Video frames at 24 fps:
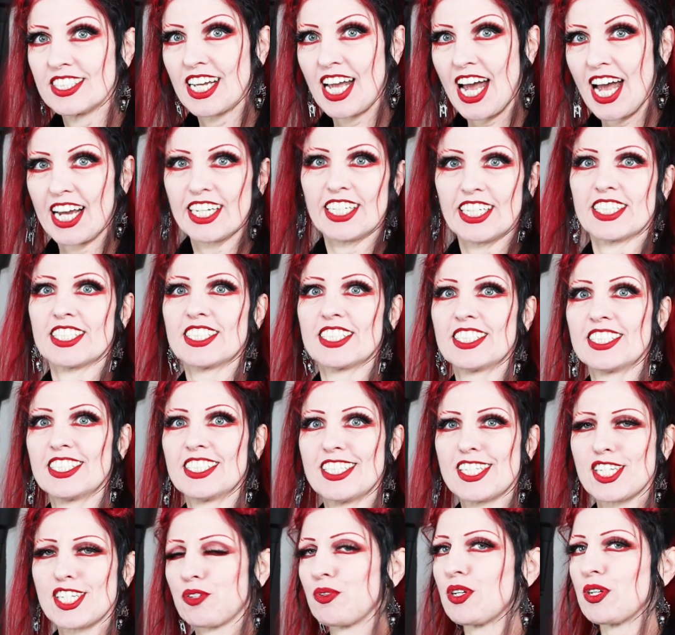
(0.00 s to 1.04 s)
Had to
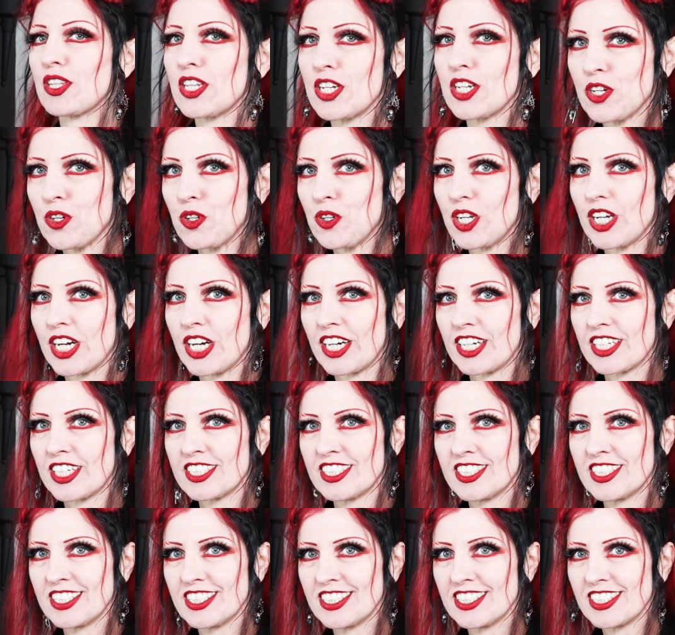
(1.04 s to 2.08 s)
deal with the new year.
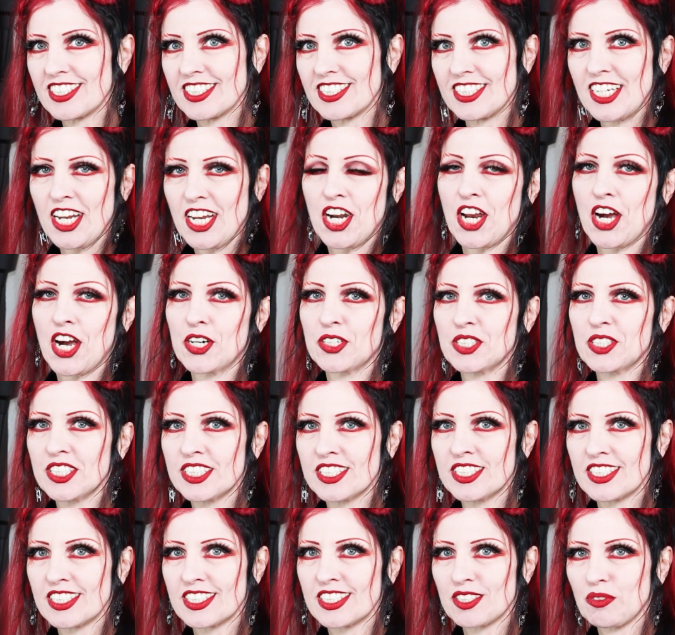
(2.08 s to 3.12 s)
You know,
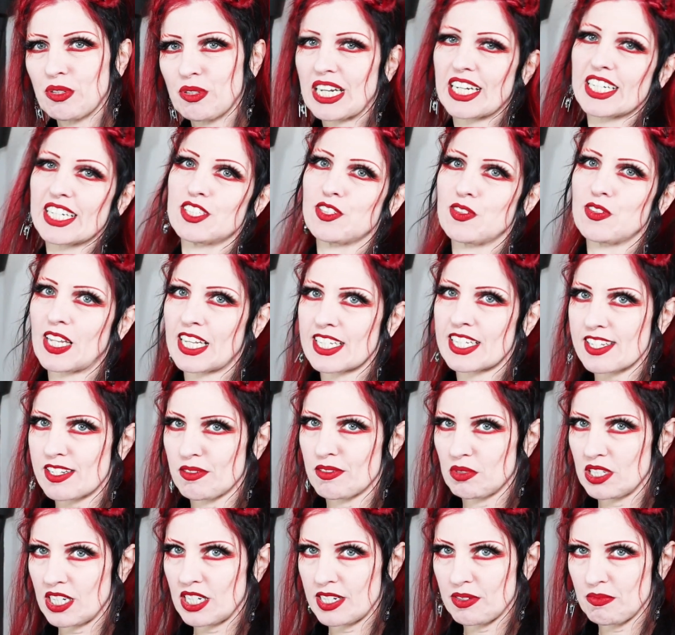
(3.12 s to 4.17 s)
we gotta do that
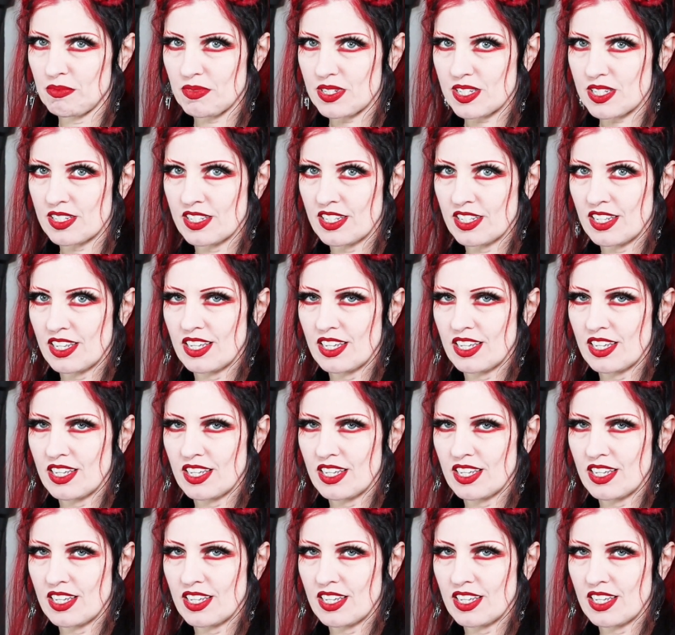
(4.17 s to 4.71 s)
sometimes.